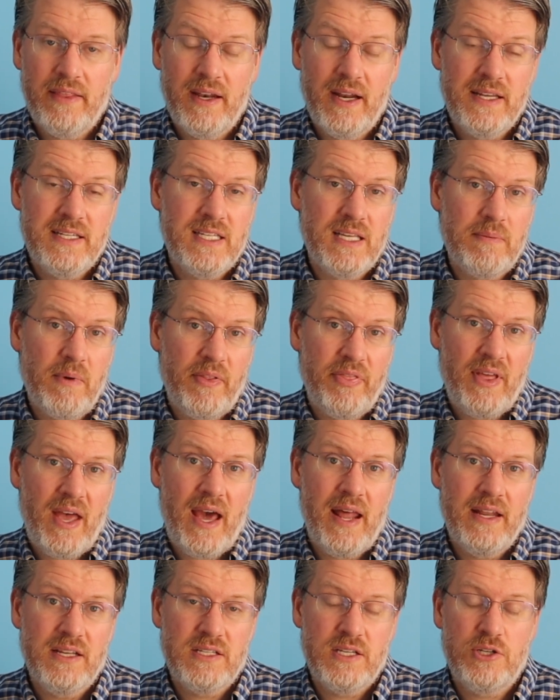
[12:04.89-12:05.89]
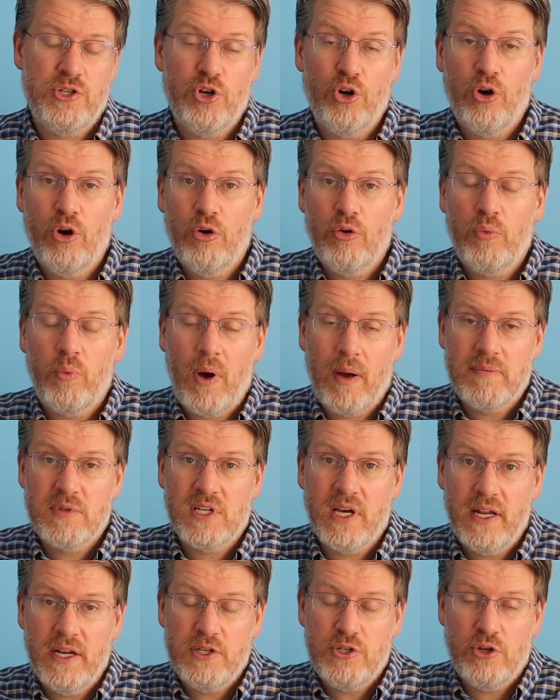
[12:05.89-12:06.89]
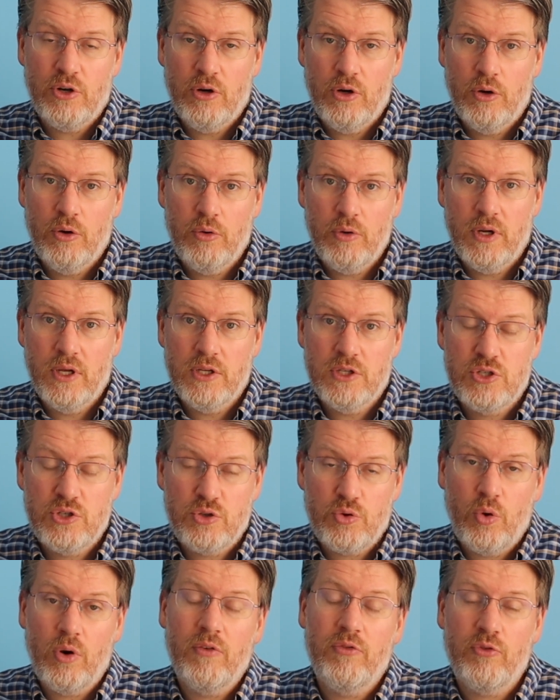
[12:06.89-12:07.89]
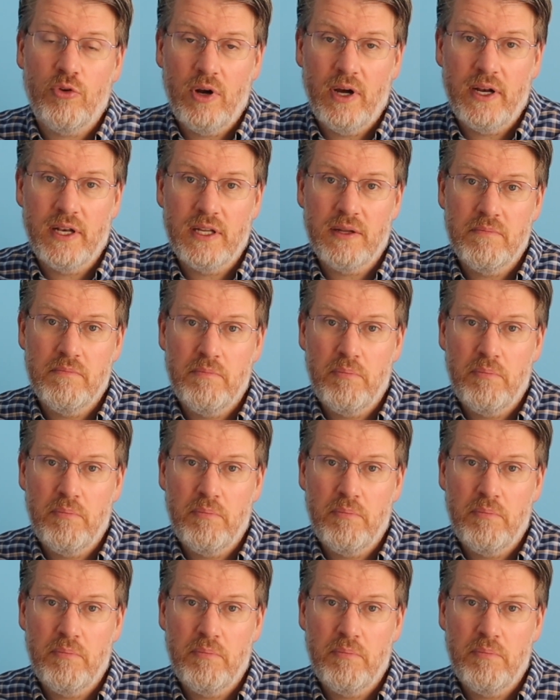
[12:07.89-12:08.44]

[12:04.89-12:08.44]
the nice thing about that is it's your own website, it's your own storefront,